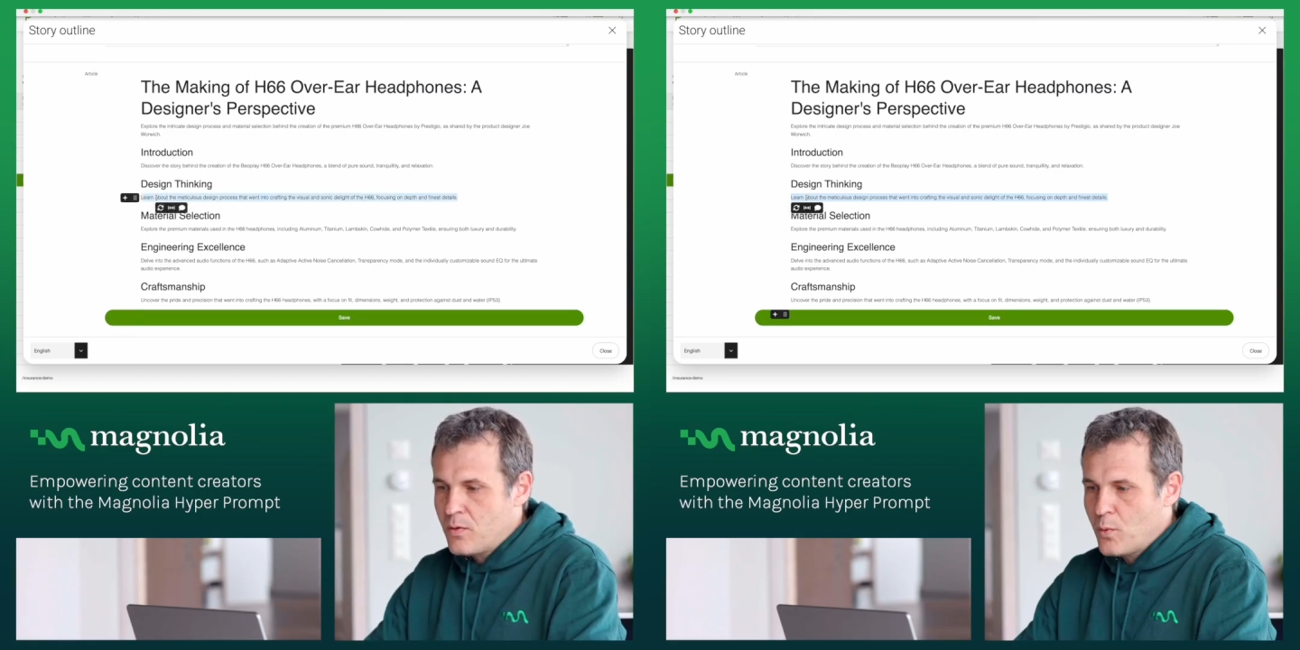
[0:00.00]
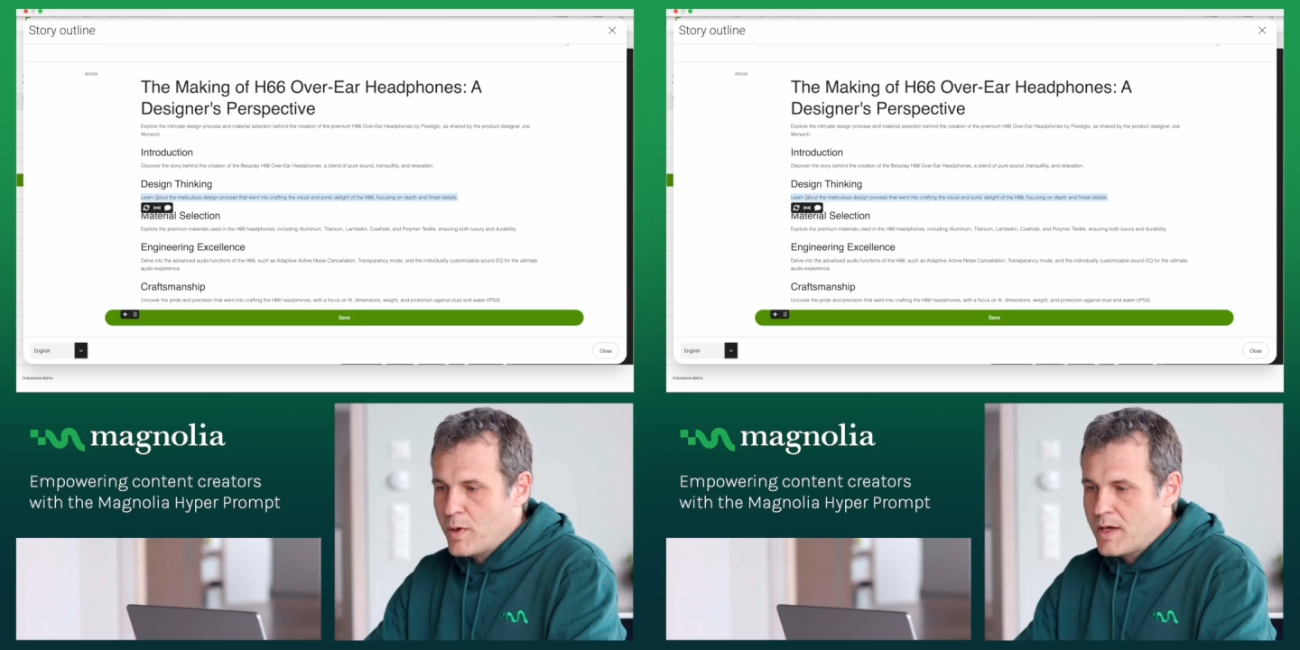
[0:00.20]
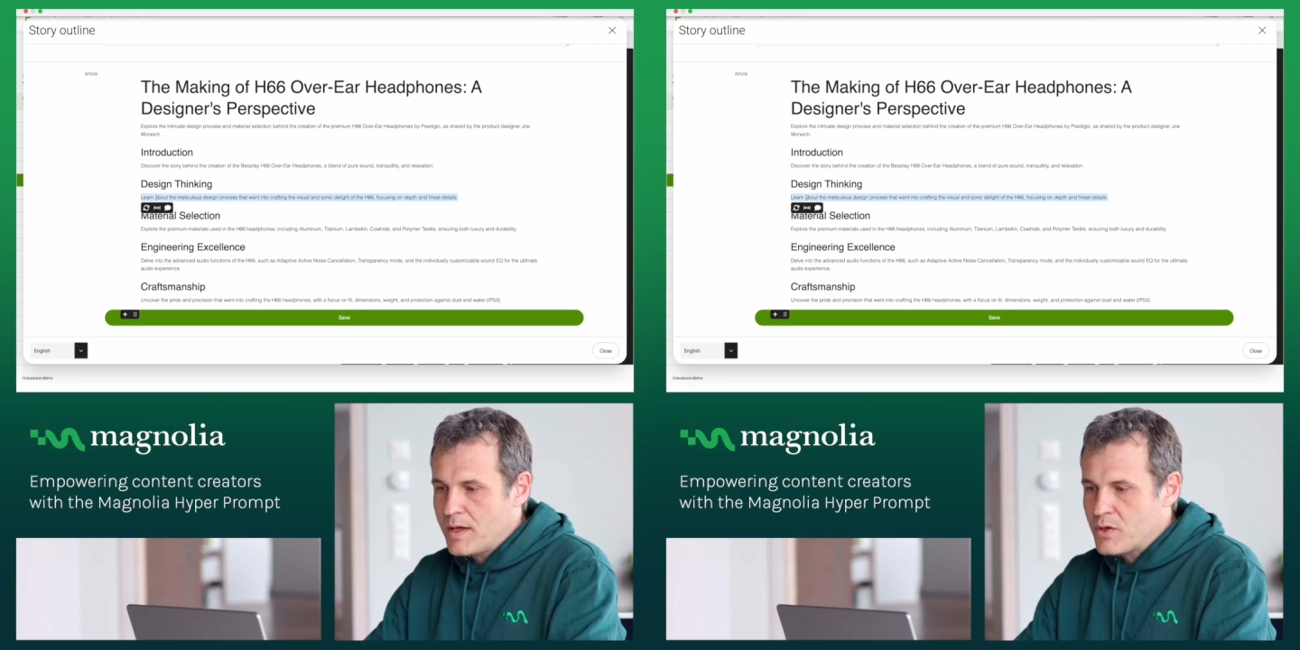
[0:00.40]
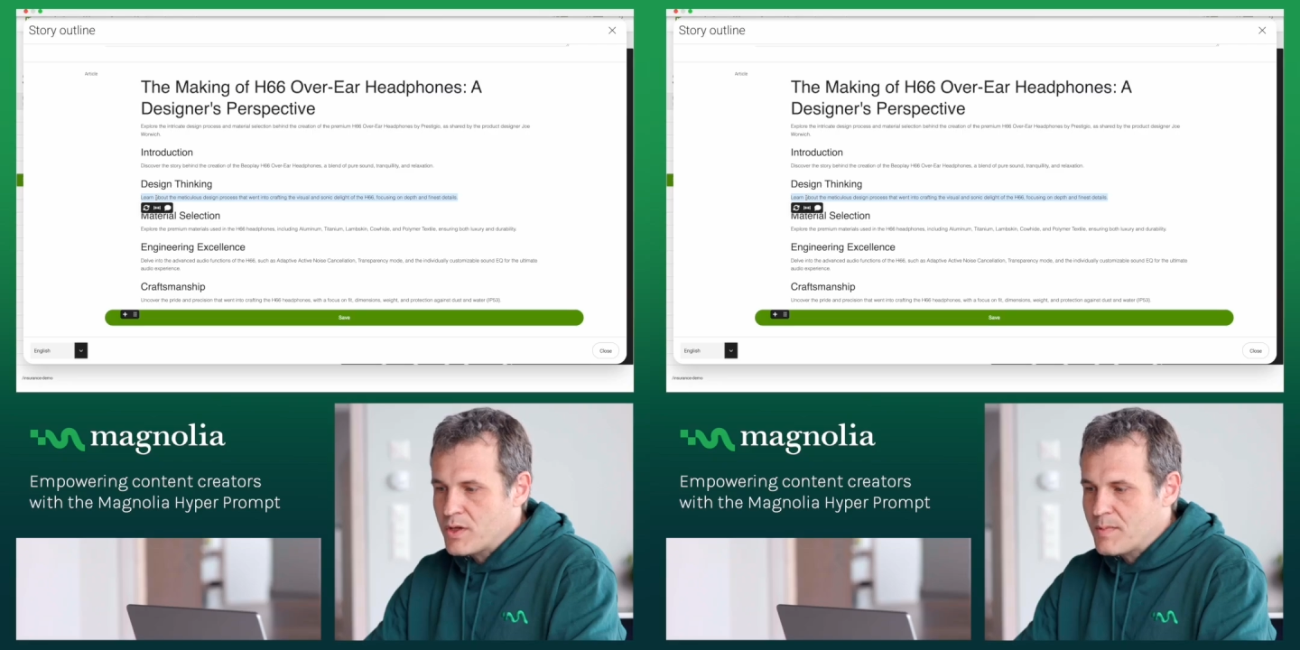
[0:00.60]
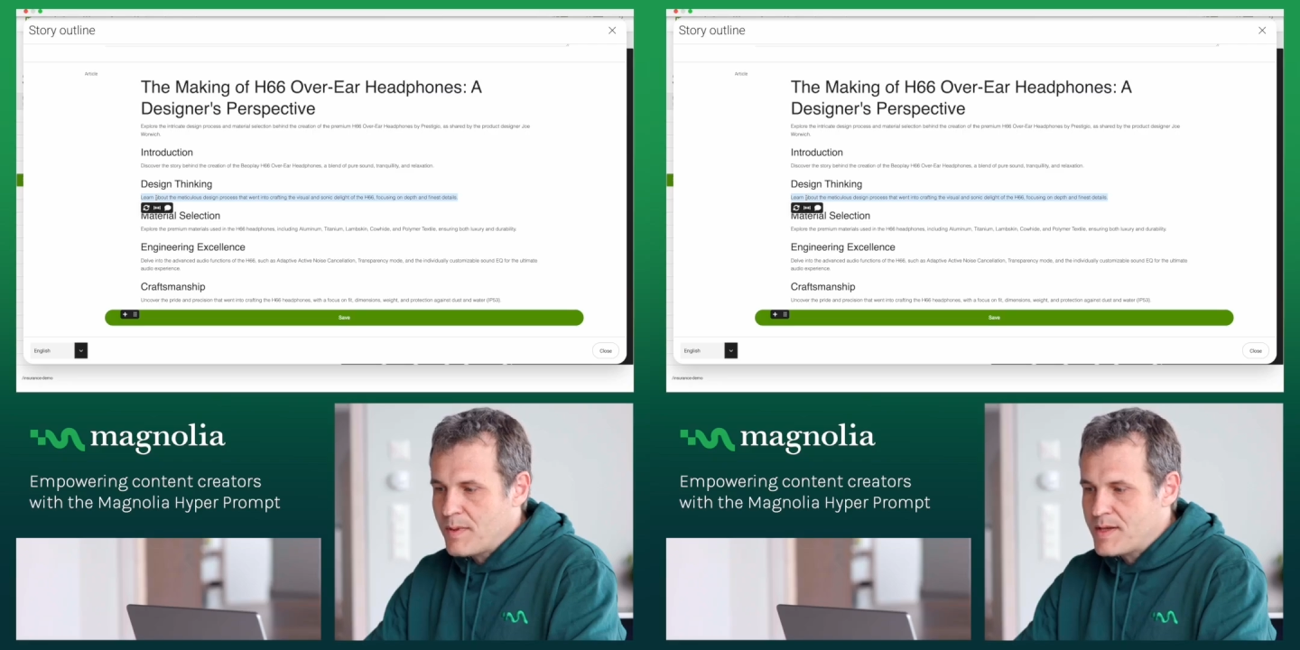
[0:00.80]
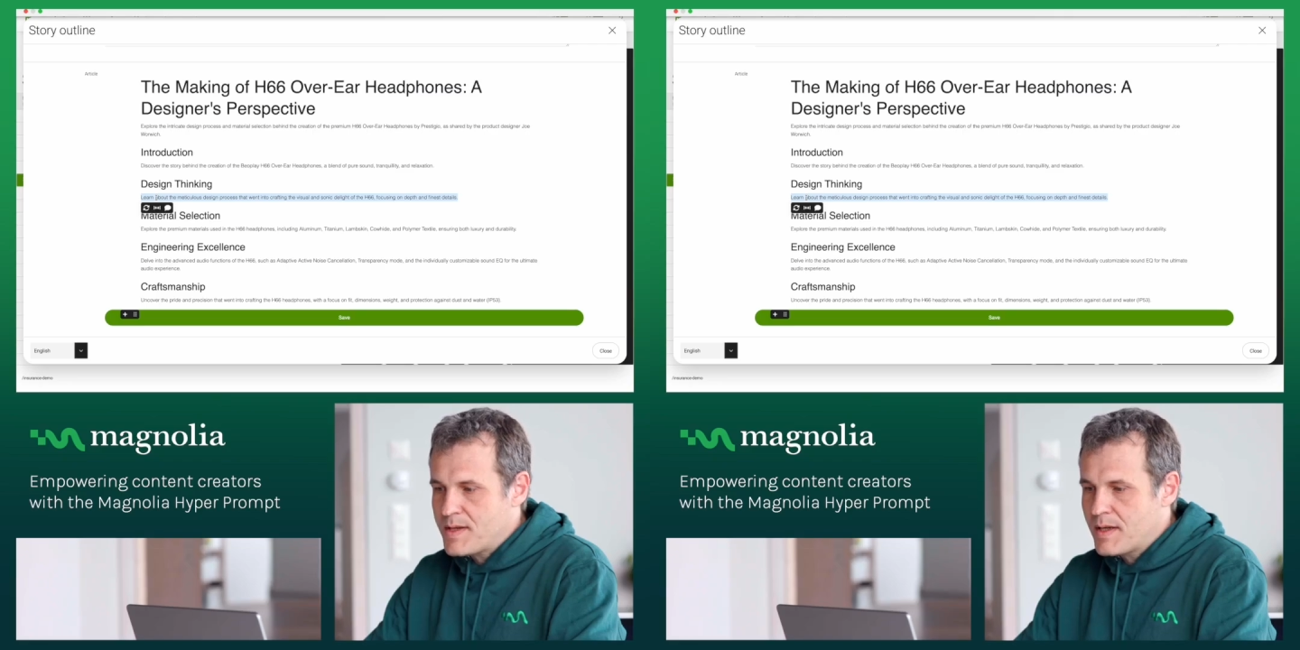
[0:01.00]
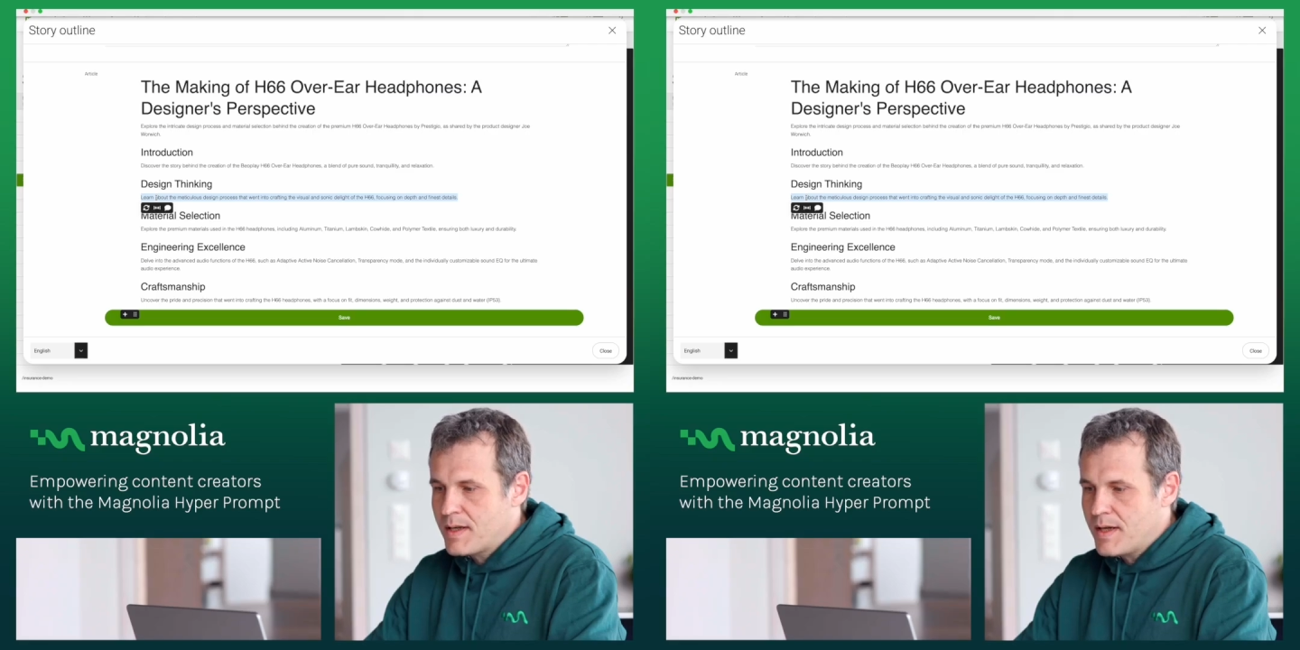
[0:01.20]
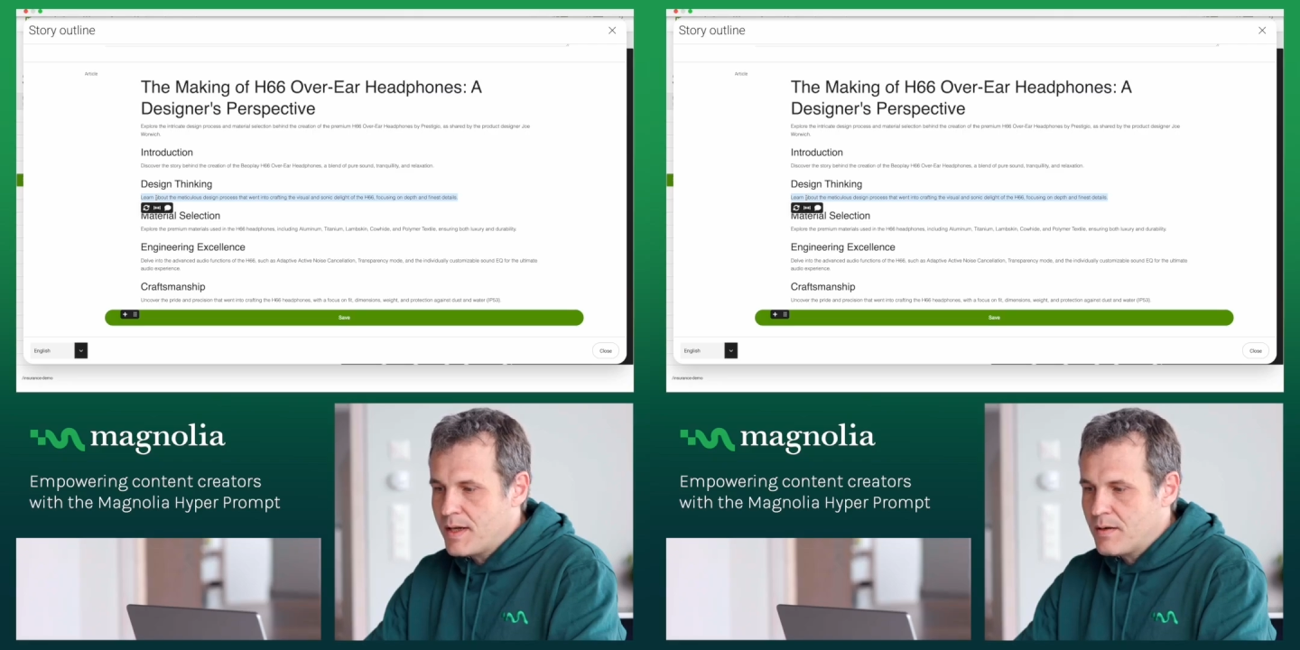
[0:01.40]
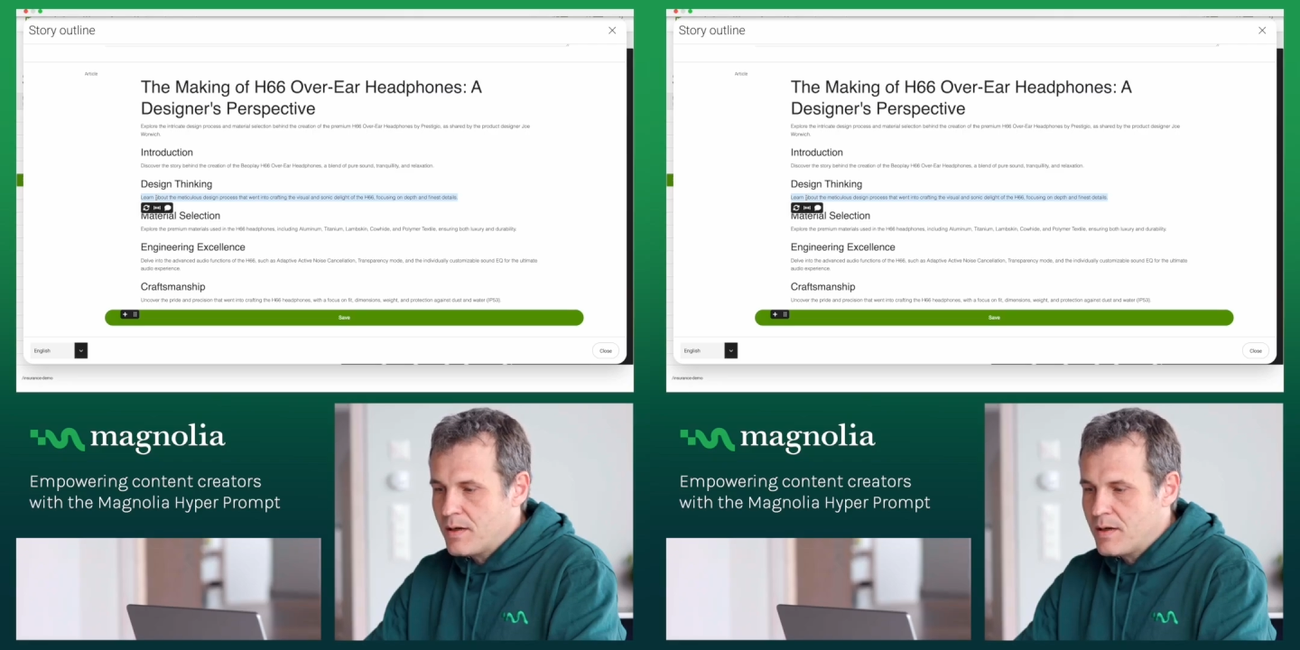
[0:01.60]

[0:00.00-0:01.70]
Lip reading: we can just basically